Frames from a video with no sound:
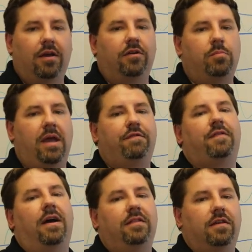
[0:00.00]
you may
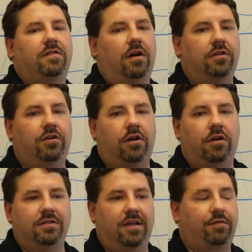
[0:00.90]
find this
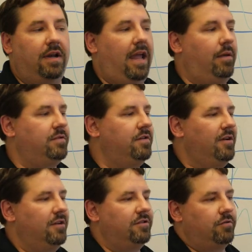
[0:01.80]
under different names.
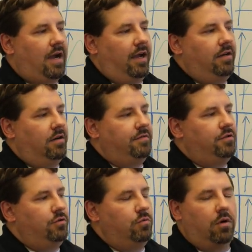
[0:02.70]
So kind of
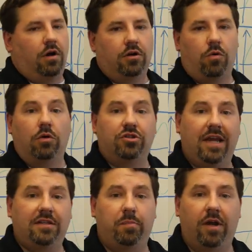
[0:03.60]
to quote
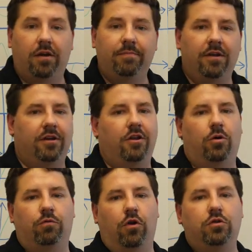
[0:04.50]
Shakespeare, a
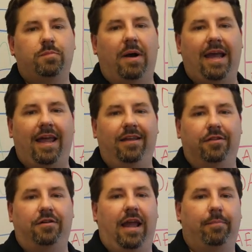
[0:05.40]
rose by any
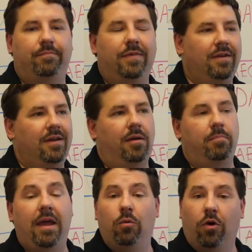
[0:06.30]
other name. It
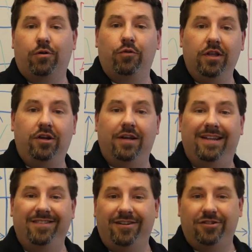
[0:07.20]
may work really good
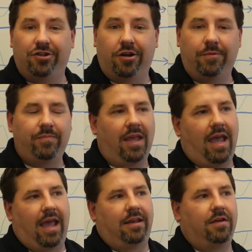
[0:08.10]
in literature
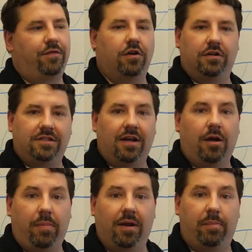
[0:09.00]
and if you're stuck
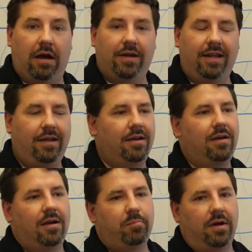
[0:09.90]
up on a balcony,
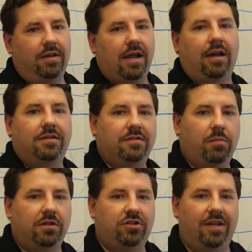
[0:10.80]
but not as
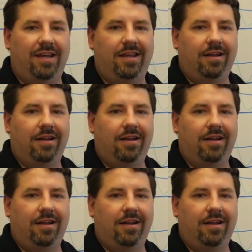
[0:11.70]
much in